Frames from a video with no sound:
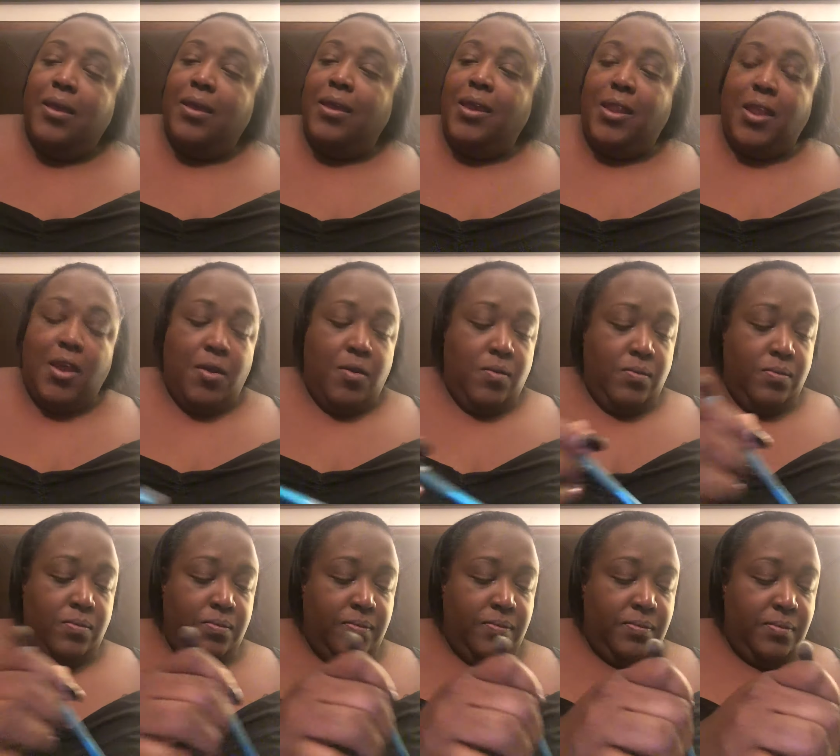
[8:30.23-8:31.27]
you know,
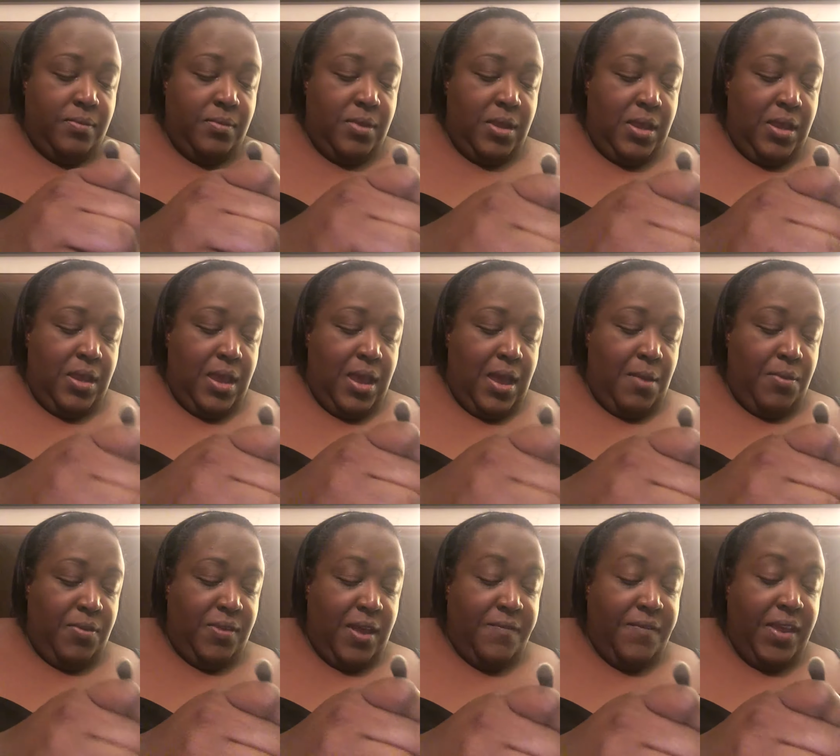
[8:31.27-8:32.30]
I
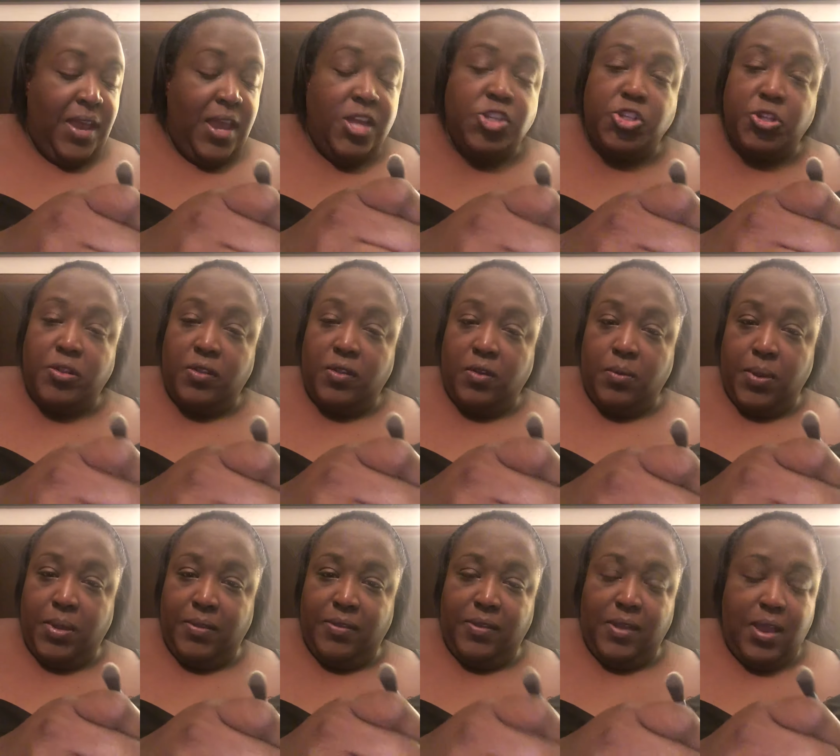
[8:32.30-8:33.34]
was on vacation until
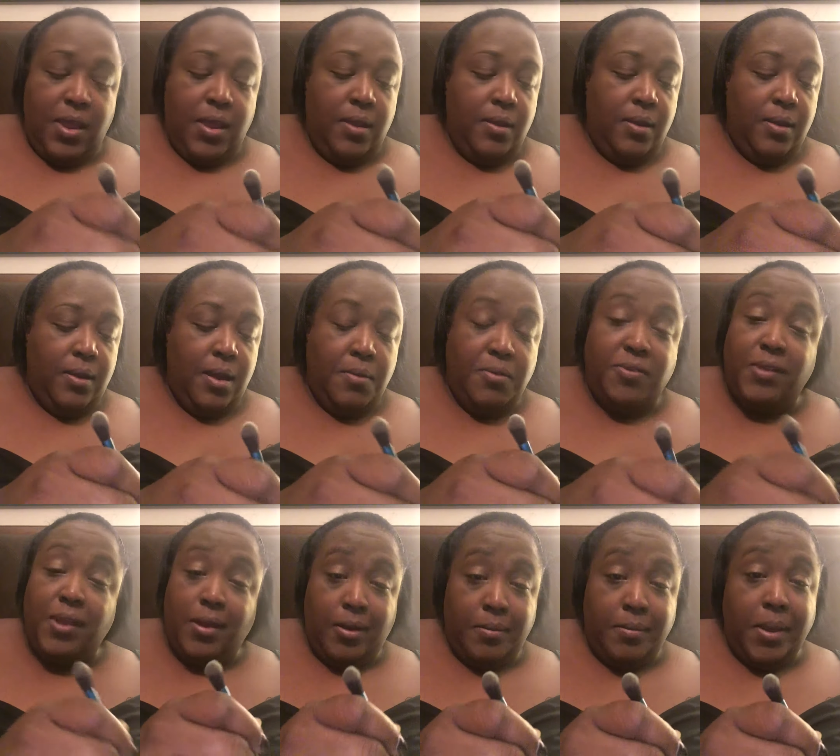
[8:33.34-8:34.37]
Wednesday. I was
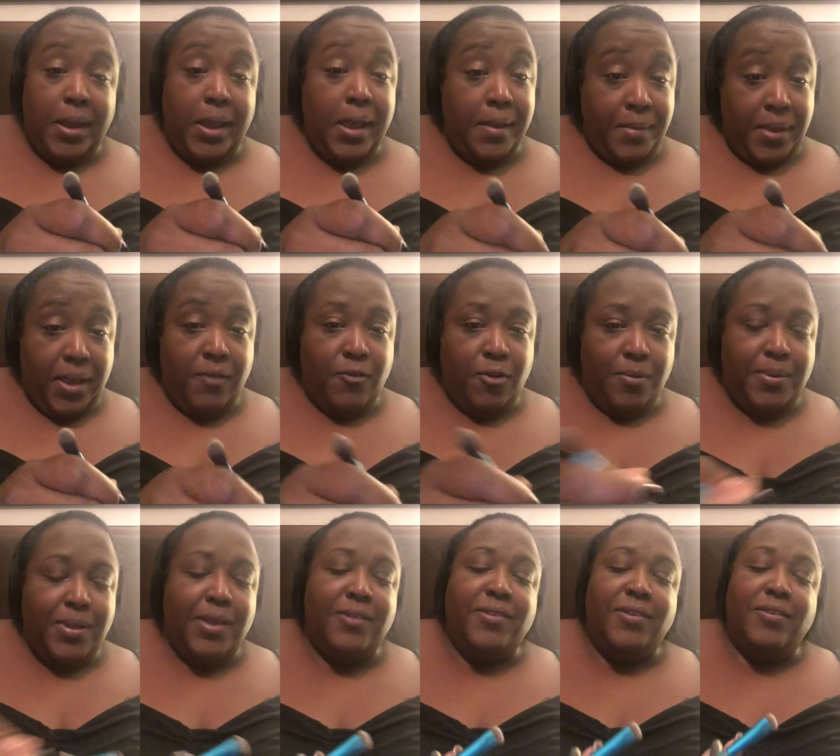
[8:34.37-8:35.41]
down in Miami, of all
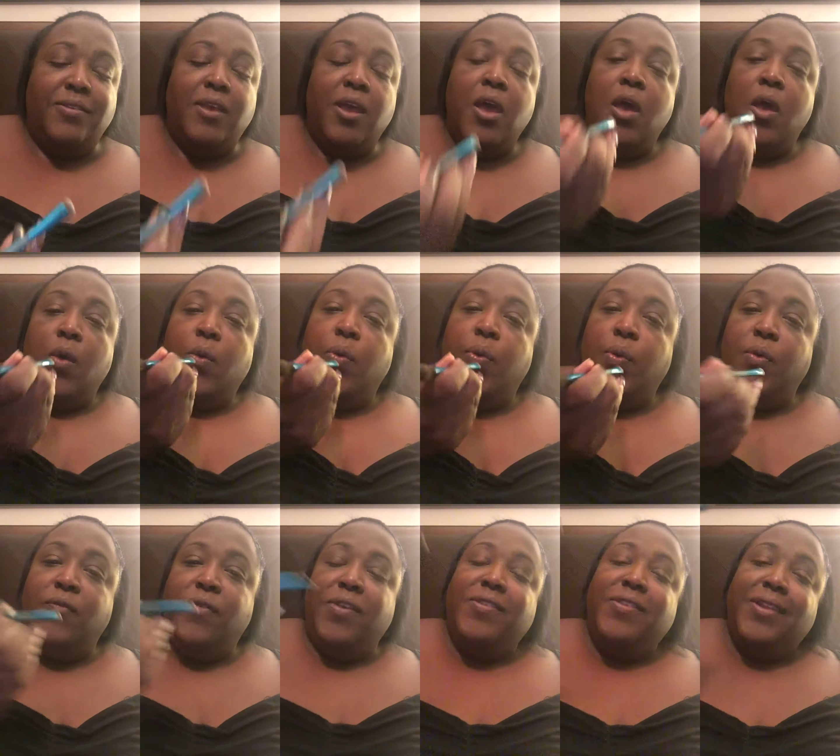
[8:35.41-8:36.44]
places,
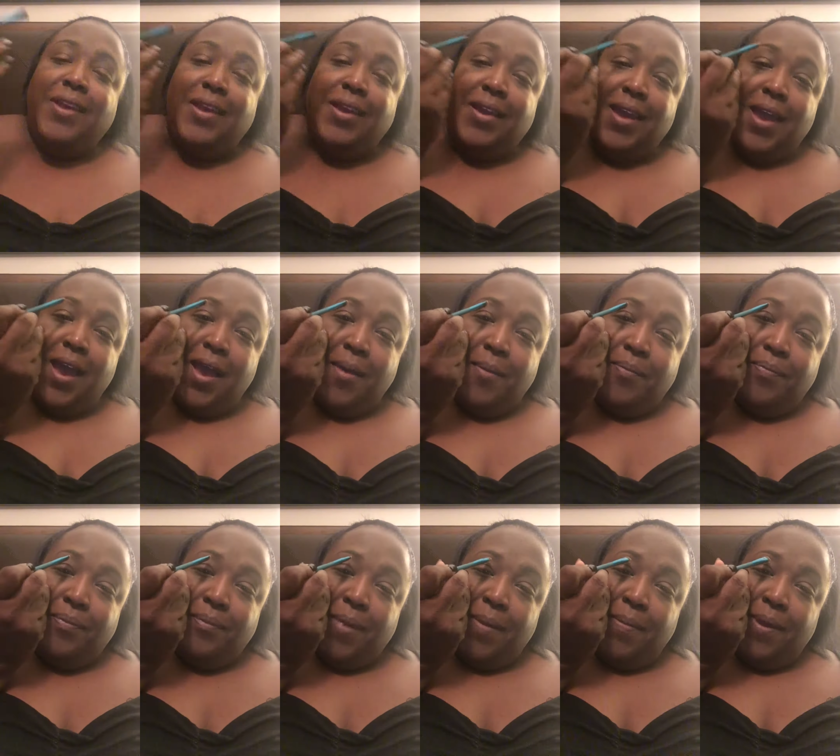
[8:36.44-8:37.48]
visiting
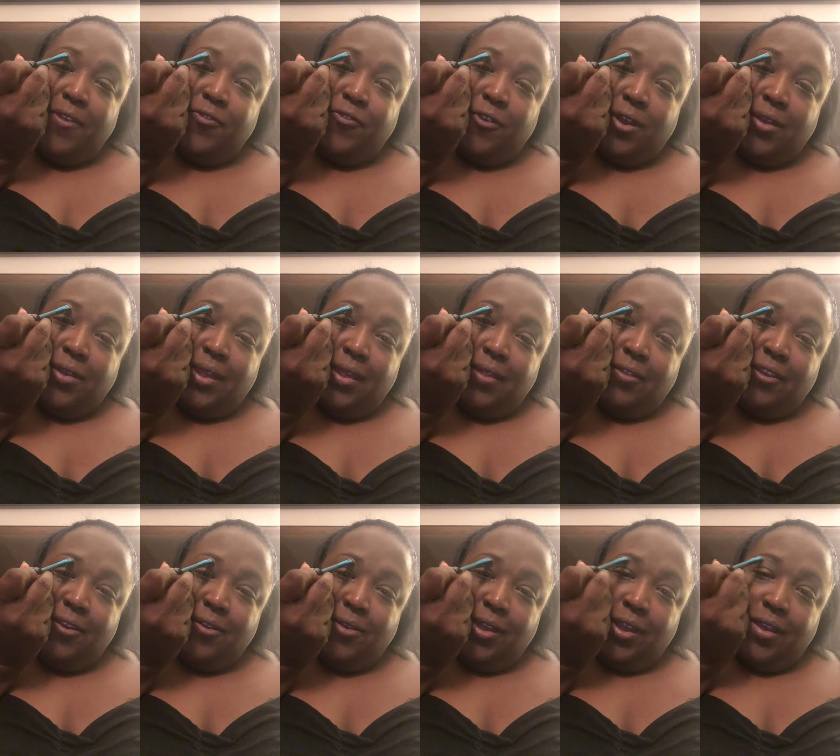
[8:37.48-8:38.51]
my best friend
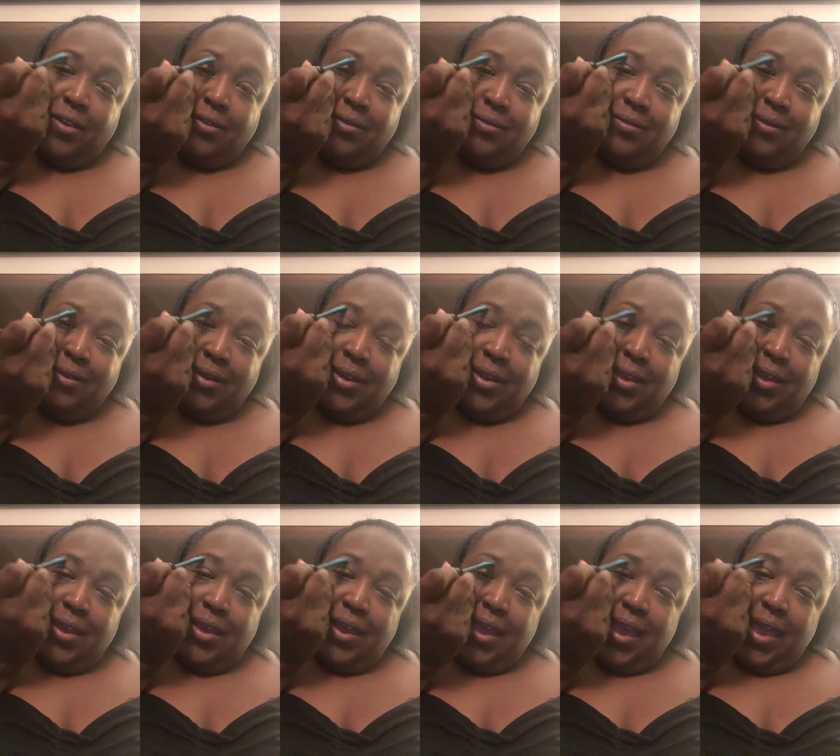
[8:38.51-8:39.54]
Antonio
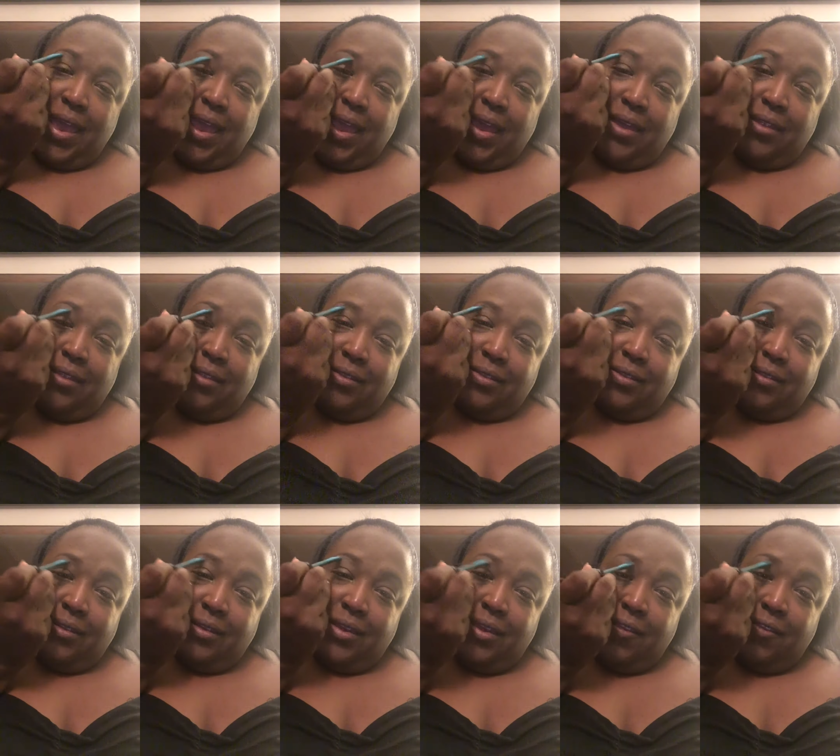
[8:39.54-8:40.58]
and
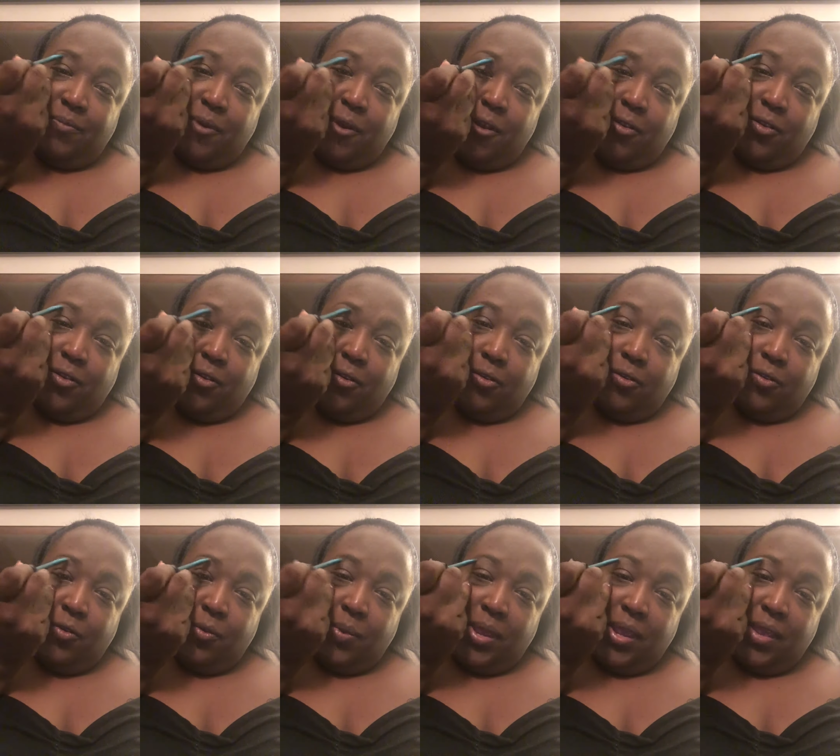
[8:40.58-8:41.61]
his partner
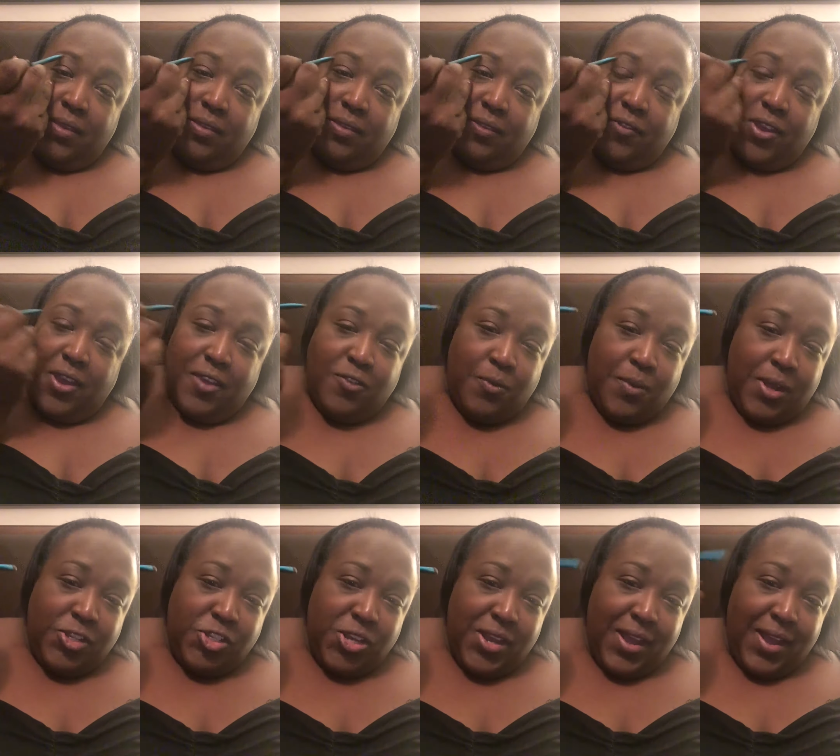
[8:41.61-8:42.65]
Luis. If you guys are
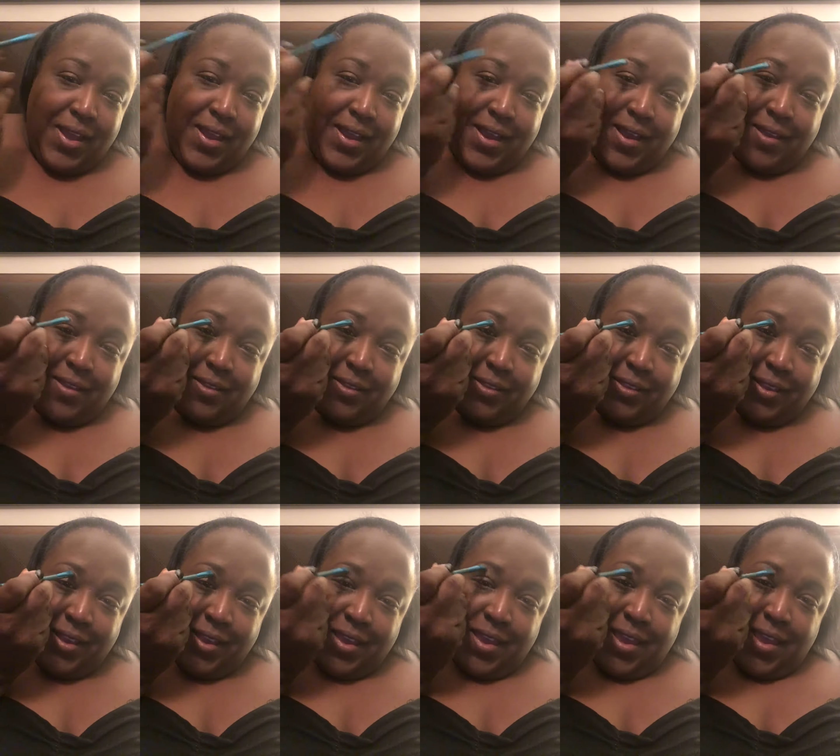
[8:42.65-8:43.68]
watching, hi guys.
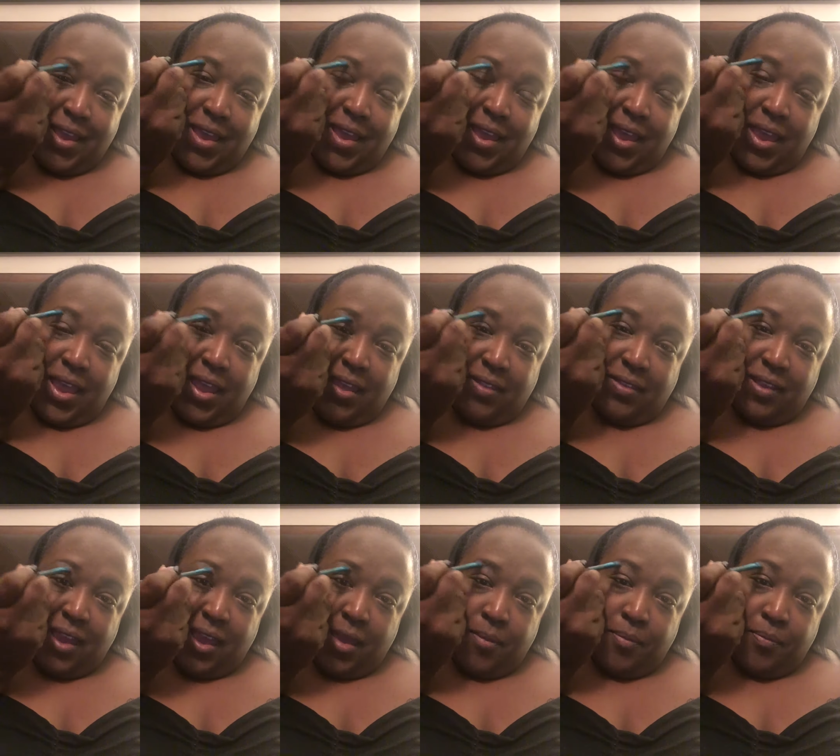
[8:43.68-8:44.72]

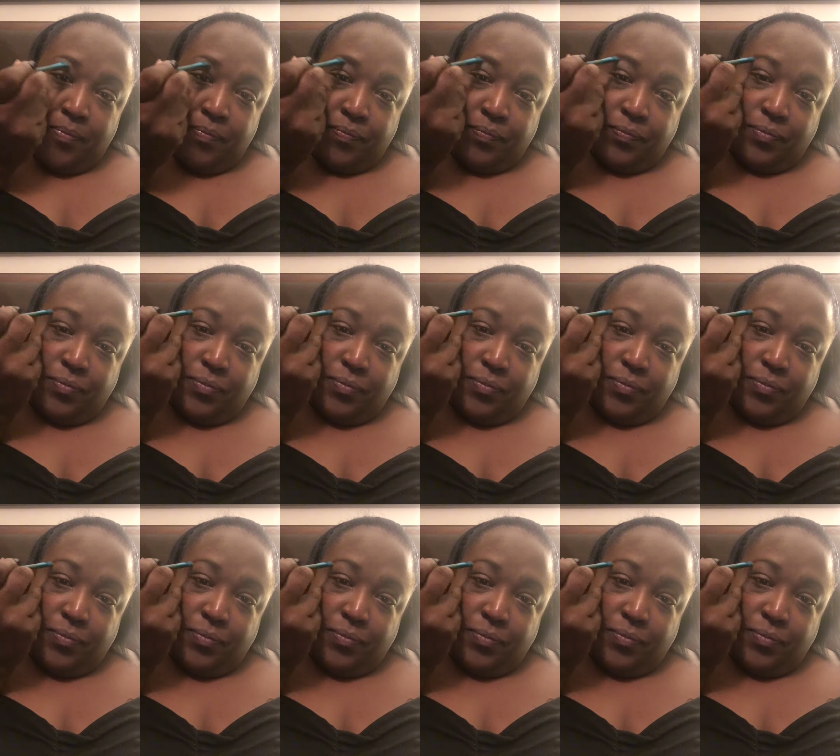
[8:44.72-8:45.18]
And